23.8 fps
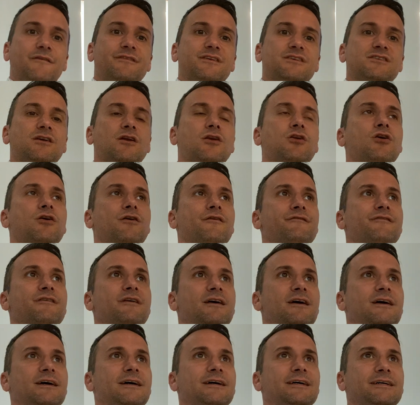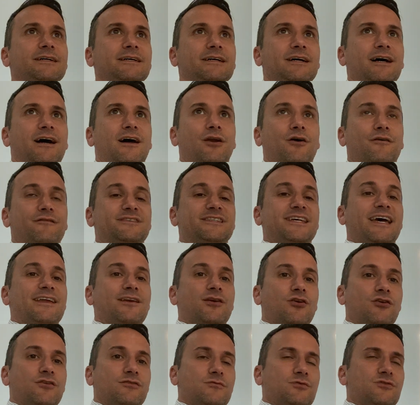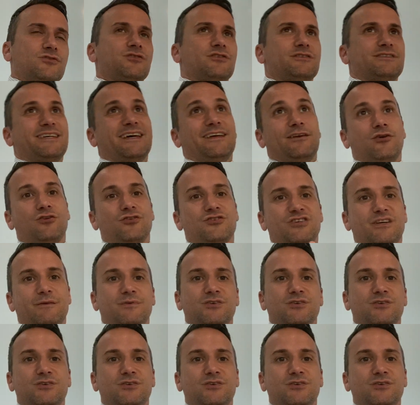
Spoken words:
There's a lot of technology,